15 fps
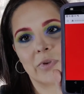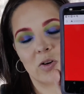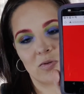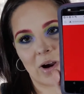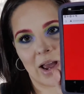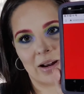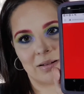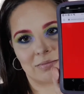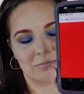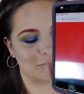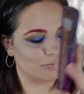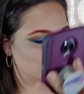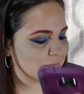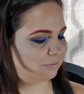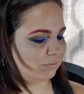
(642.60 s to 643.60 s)
Red.
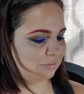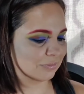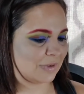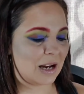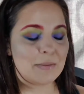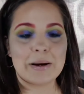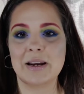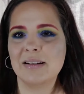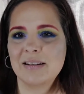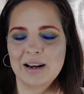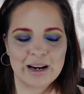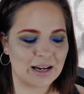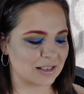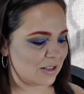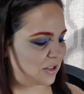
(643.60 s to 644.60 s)
I mean,
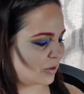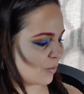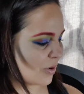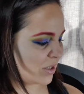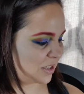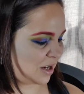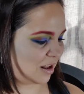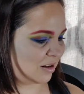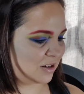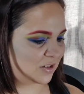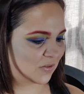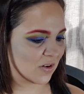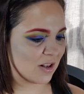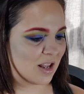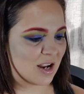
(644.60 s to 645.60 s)
I guess there's worse colors
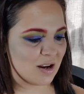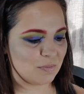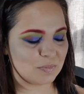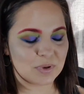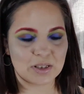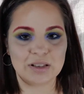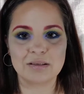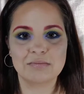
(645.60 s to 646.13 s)
for lips.